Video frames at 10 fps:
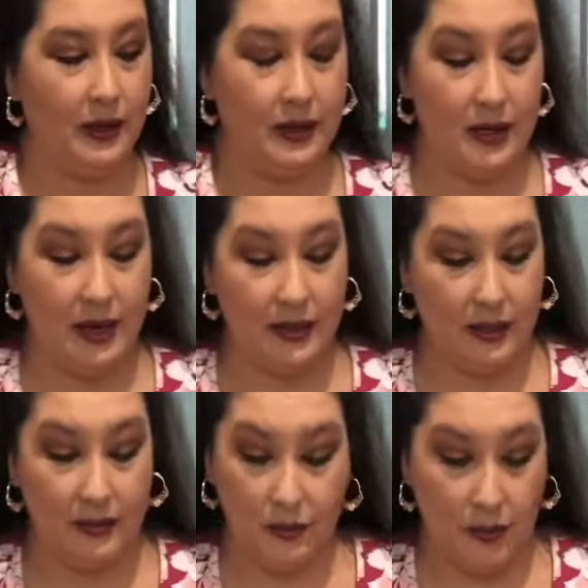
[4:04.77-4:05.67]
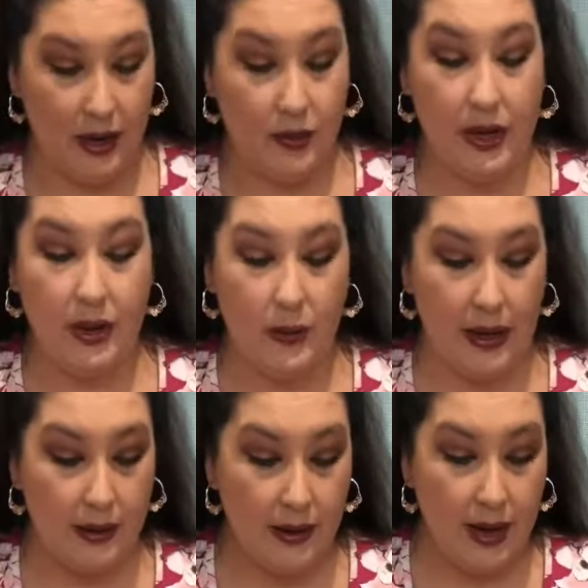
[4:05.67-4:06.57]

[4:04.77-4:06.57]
it's nice and round anyway.